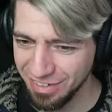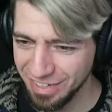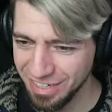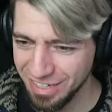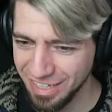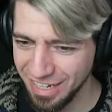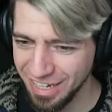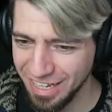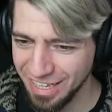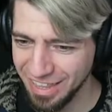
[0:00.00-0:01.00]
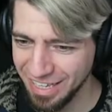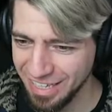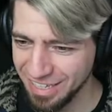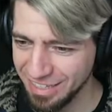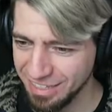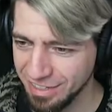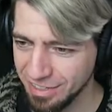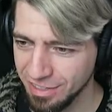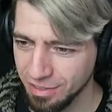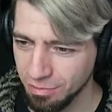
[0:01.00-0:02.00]
we gonna nick that?
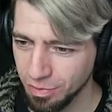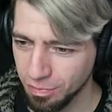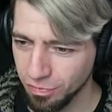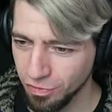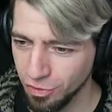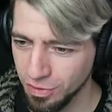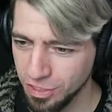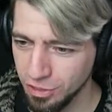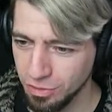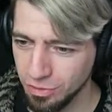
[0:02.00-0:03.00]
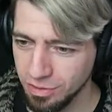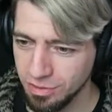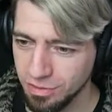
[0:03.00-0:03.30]
But before we do,